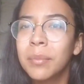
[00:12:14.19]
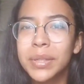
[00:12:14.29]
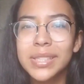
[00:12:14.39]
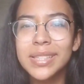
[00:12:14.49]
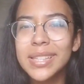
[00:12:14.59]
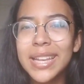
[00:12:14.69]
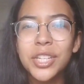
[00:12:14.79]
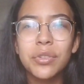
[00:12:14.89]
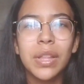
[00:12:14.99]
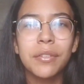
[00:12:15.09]
But since the
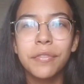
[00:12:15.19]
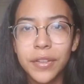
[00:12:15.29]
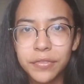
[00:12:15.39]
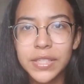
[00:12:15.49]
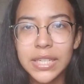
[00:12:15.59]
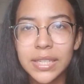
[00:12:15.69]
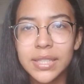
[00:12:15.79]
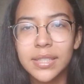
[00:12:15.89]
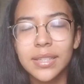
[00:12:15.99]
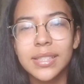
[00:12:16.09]
age of like 15,
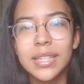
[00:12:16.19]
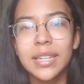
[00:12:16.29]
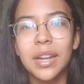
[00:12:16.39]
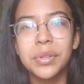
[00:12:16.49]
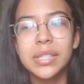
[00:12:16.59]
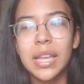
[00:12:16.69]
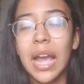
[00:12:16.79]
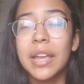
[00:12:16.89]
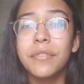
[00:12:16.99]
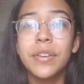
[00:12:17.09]
16, I would say
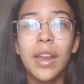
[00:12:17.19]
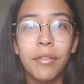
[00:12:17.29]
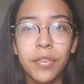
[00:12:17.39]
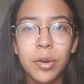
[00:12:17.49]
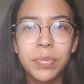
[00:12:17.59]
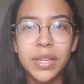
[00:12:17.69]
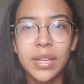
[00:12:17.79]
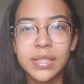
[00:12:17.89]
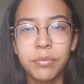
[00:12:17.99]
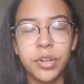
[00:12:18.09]
I've never,
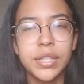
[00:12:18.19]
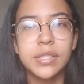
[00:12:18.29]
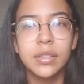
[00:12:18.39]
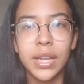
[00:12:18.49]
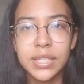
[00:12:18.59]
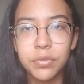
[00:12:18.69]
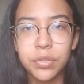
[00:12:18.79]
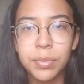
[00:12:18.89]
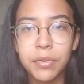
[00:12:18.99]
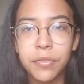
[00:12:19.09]
because I'm very selective
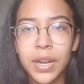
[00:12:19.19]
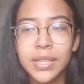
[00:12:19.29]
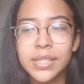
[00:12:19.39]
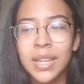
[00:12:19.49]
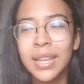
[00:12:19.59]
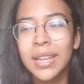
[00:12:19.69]
with my friends